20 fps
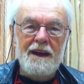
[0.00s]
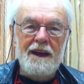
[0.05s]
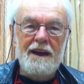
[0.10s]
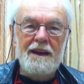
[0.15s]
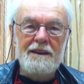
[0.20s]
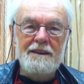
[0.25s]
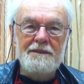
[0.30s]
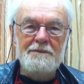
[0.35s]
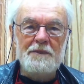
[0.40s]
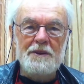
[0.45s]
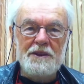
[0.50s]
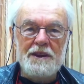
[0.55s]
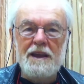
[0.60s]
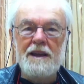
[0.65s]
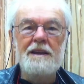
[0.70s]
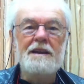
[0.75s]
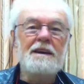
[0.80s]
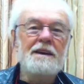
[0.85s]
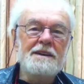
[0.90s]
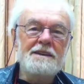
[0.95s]
And, but
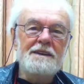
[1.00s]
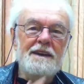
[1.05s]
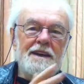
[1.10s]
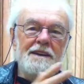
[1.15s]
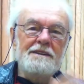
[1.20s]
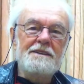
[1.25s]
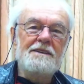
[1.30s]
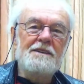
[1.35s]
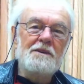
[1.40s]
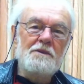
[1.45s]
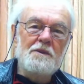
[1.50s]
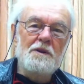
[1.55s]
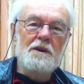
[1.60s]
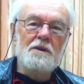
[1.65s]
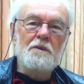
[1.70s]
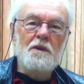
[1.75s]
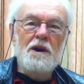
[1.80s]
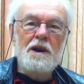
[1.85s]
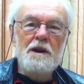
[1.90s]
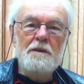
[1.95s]
then I kind of go,
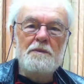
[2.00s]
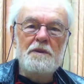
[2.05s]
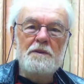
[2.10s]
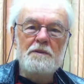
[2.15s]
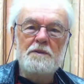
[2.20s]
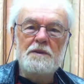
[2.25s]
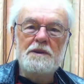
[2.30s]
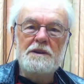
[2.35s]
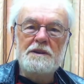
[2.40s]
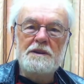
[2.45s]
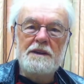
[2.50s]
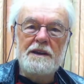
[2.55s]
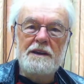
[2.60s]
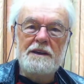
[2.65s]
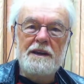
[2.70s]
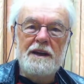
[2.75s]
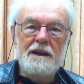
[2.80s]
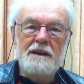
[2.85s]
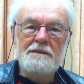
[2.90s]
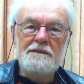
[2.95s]
well, why are people wanting to
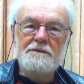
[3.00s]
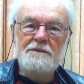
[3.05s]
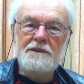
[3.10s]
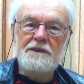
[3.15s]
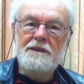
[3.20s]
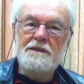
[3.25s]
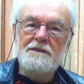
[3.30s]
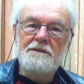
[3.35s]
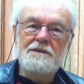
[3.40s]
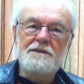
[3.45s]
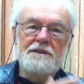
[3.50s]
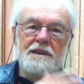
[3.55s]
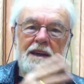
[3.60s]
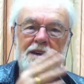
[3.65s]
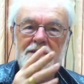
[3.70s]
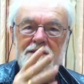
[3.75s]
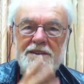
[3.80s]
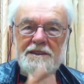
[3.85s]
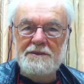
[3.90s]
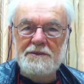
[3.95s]
get out and you get all this
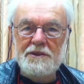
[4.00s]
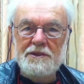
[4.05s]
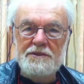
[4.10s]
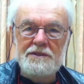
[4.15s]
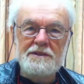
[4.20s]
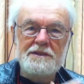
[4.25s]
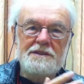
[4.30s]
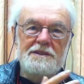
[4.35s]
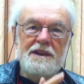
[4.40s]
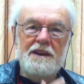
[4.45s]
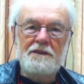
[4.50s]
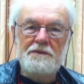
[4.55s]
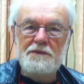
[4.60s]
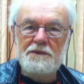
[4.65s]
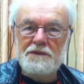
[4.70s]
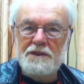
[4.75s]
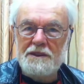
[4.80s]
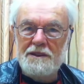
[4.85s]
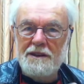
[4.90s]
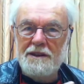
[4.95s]
anti-immigrant stuff,
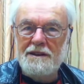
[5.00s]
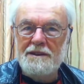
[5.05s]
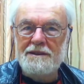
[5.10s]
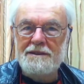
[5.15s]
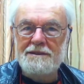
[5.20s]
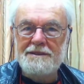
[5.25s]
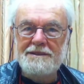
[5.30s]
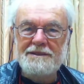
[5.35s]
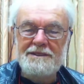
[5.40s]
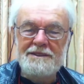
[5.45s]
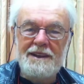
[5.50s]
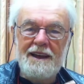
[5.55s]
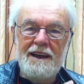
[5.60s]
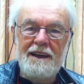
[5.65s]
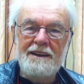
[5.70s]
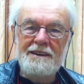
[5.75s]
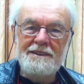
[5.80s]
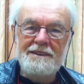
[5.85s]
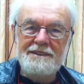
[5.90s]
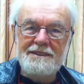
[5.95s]
which I can't stand
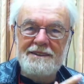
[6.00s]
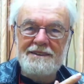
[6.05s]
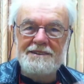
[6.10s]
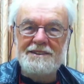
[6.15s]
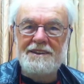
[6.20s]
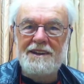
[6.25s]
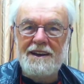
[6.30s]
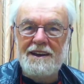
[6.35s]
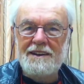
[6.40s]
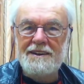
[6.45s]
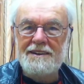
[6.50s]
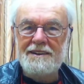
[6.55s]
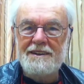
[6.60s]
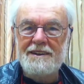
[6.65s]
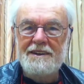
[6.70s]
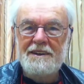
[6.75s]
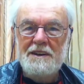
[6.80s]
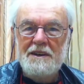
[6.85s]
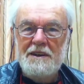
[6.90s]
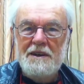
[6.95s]
and dislike.
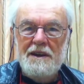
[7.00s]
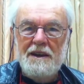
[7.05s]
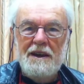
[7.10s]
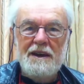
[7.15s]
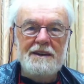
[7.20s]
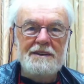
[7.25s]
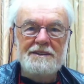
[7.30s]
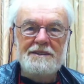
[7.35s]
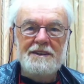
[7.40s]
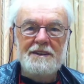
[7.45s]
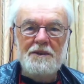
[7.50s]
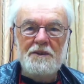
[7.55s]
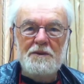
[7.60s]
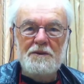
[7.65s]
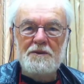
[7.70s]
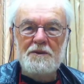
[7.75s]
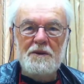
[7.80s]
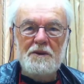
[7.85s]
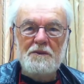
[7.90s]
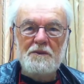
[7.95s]
And
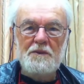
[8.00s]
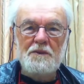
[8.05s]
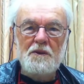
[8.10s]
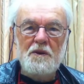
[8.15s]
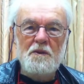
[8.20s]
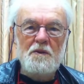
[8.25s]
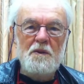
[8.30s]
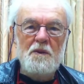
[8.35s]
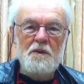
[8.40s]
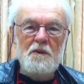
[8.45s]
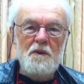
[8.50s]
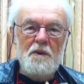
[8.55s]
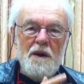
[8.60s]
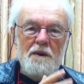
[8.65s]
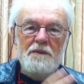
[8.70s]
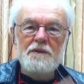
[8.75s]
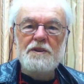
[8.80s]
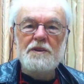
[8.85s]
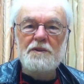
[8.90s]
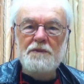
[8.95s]
so wh
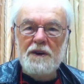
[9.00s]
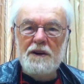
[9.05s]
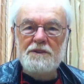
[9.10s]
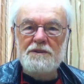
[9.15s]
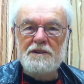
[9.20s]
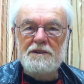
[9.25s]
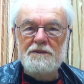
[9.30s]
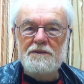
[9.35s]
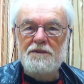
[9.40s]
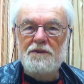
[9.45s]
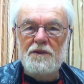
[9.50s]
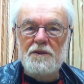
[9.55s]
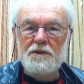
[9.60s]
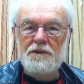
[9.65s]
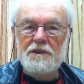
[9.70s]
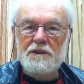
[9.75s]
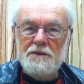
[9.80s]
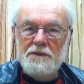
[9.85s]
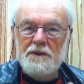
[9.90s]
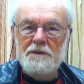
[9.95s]
whoever you voted
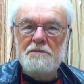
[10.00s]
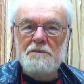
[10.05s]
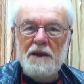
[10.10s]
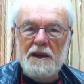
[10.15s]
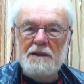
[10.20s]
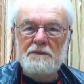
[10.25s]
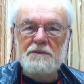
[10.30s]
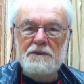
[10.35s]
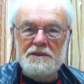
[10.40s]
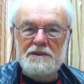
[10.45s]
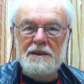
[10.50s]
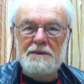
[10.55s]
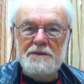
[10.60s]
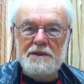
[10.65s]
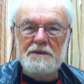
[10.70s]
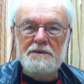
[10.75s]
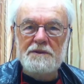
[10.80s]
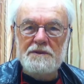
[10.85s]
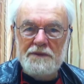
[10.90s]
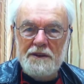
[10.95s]
for, you were in bed with
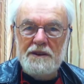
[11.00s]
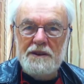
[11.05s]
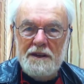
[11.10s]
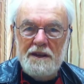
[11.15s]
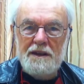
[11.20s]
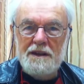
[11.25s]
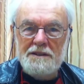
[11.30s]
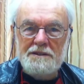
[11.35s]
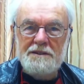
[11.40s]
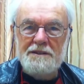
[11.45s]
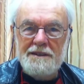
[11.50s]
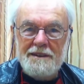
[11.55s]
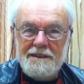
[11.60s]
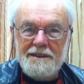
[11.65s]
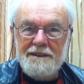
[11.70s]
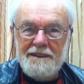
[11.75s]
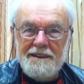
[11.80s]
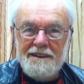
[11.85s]
somebody who was very nasty.